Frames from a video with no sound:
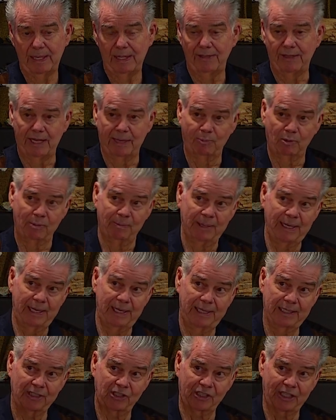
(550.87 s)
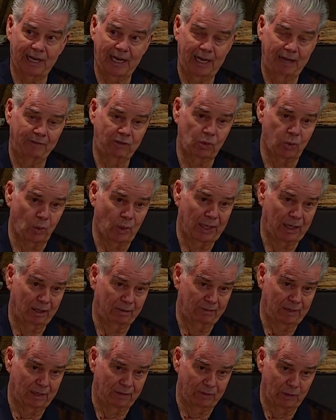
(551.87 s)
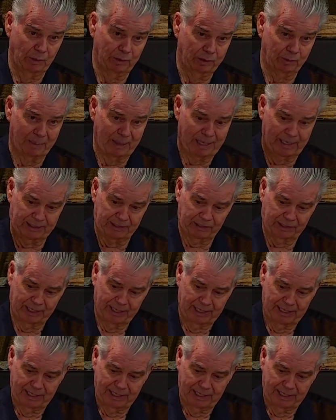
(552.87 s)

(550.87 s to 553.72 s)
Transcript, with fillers: they permitted us to have 12 of those pots